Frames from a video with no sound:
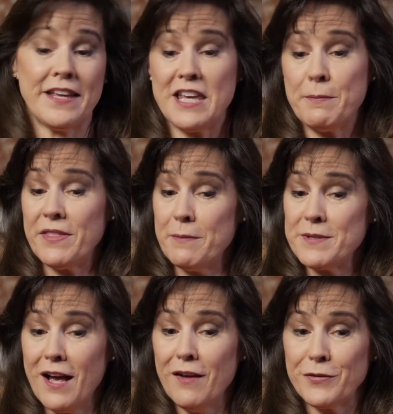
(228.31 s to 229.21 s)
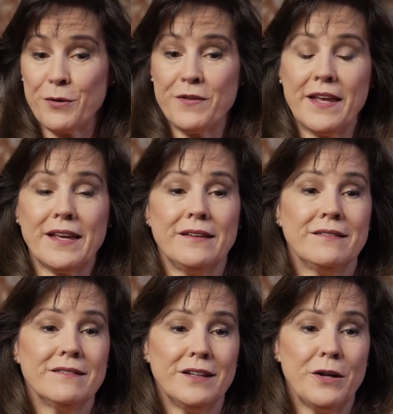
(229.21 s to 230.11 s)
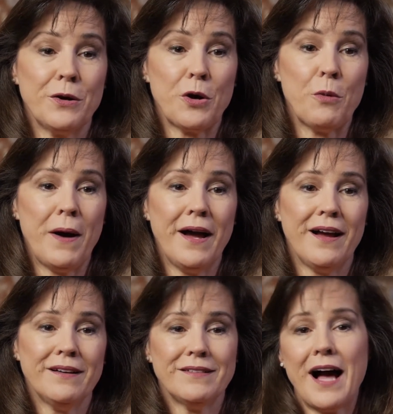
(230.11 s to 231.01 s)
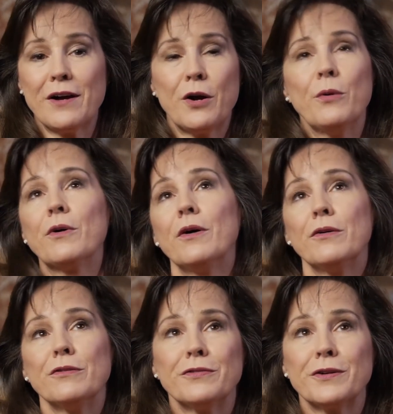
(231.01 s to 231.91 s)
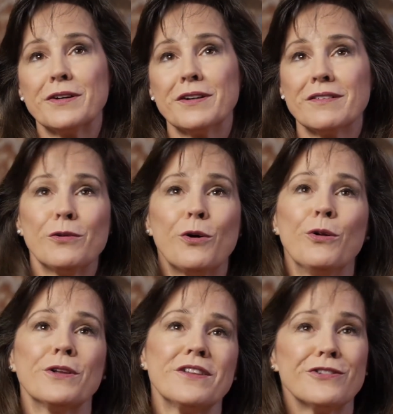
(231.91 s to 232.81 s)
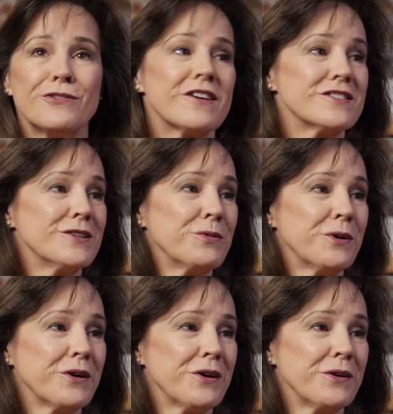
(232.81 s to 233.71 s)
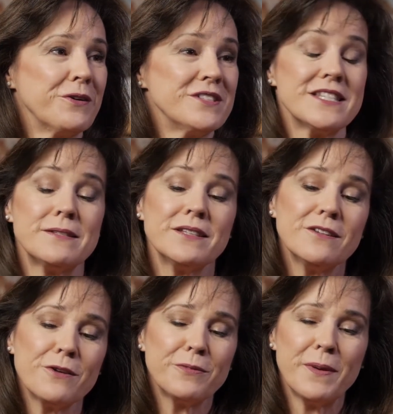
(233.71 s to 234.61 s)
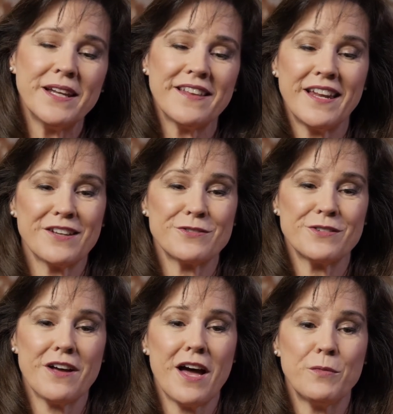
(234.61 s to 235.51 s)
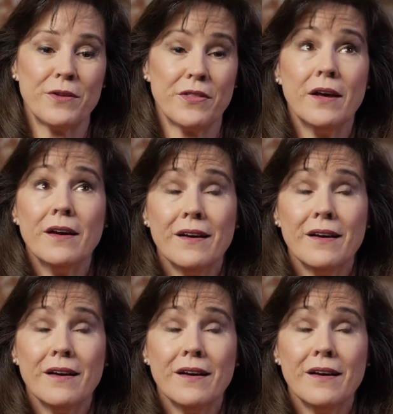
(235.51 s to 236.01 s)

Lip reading: they can keep it themselves, or they can, you know, go buy a hot cocoa for a cold construction worker, or just, you know, spending that extra time with